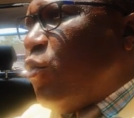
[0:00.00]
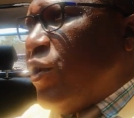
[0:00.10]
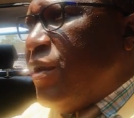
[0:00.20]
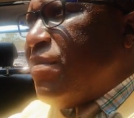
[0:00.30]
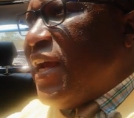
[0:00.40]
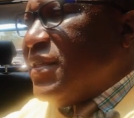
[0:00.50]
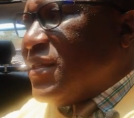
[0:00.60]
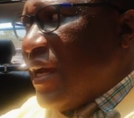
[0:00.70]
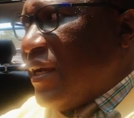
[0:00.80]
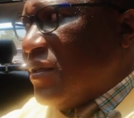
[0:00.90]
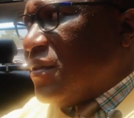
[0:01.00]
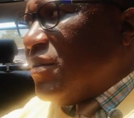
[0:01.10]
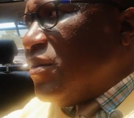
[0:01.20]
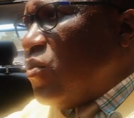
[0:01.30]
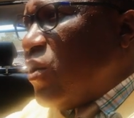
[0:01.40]
We maintain
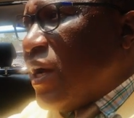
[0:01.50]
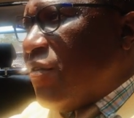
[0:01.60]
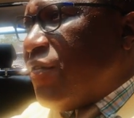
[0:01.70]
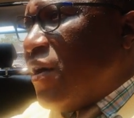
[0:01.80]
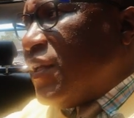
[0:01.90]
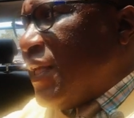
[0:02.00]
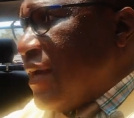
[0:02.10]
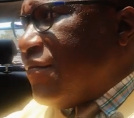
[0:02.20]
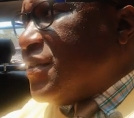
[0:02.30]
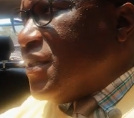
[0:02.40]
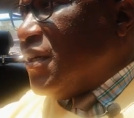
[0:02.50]
what our father left,